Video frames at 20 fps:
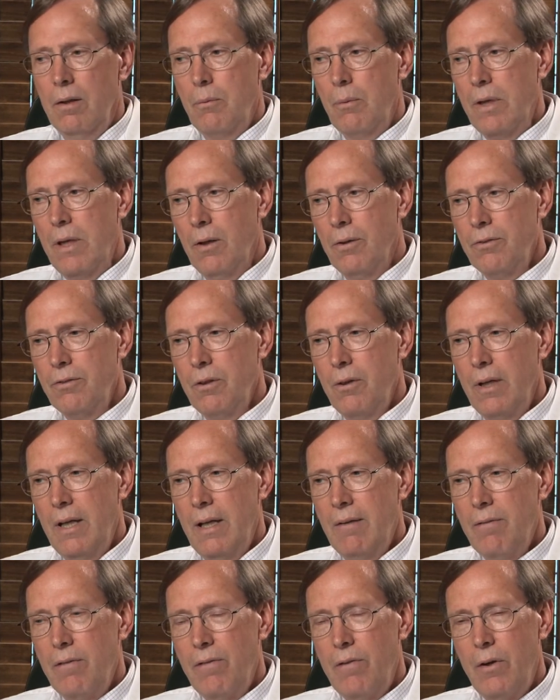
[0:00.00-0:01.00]
We also
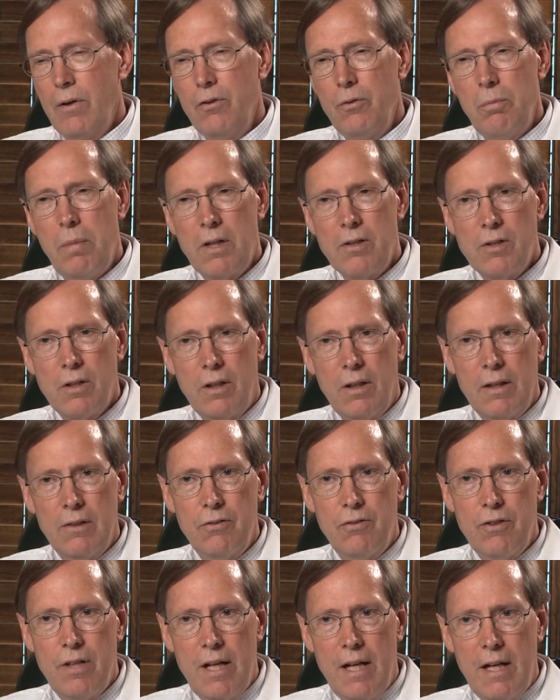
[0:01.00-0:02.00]
have a very
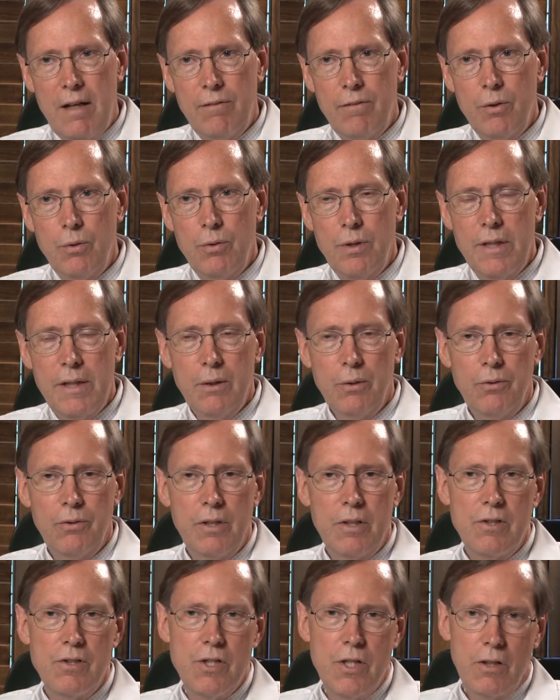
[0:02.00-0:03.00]
specialized staff who deals
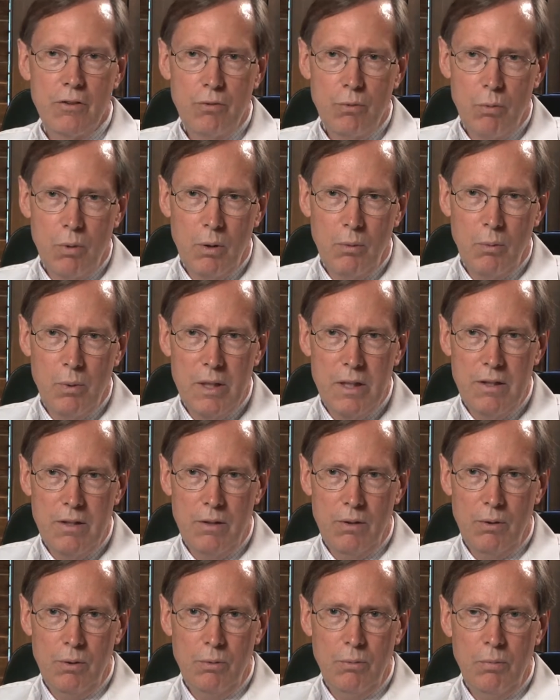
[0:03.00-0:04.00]
in just what we
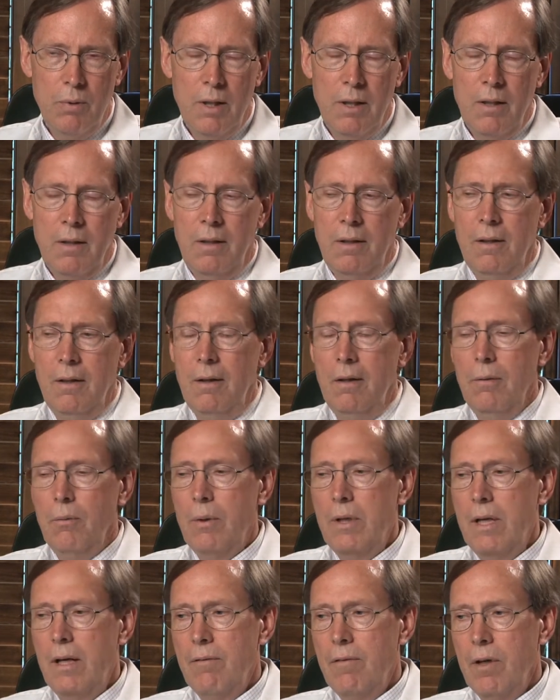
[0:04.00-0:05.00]
do.
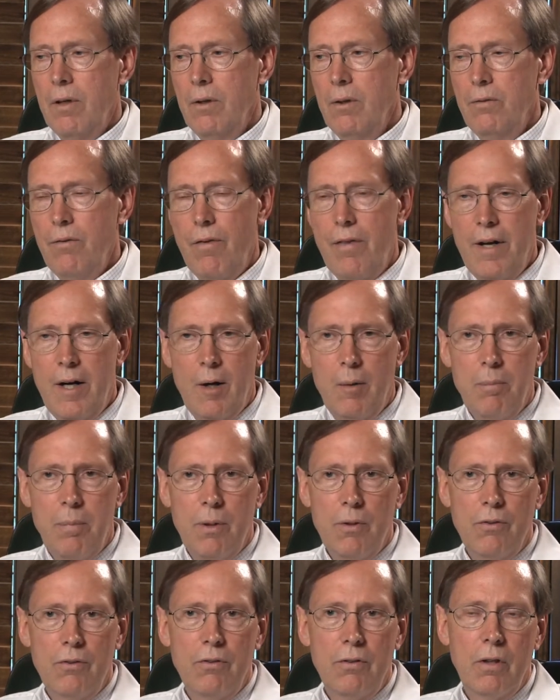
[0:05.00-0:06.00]
We have our own
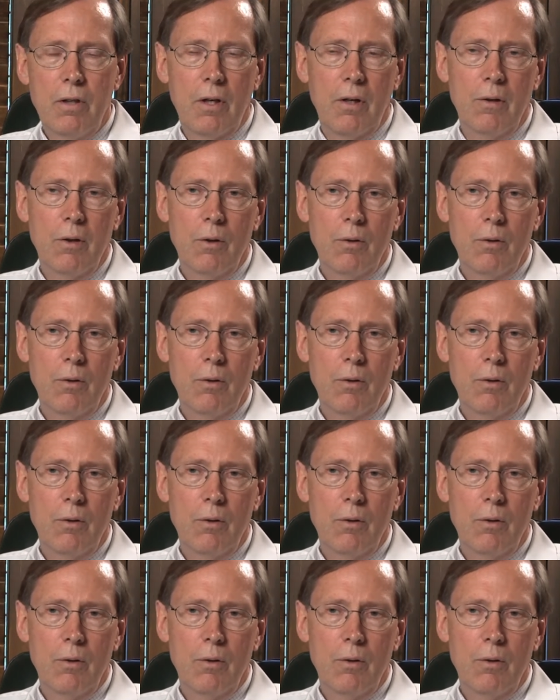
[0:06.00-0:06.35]
therapists, our